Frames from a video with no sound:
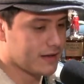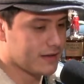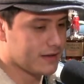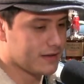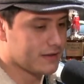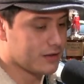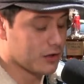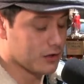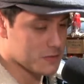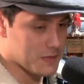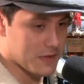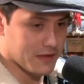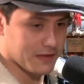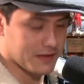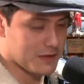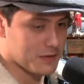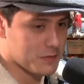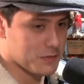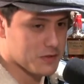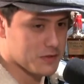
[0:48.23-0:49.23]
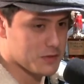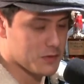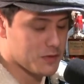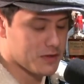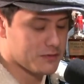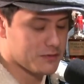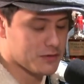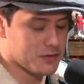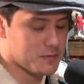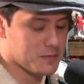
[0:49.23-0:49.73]
Dierks Bentley was one
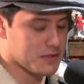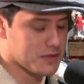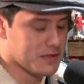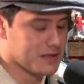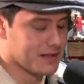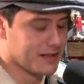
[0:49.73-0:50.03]
of them, but.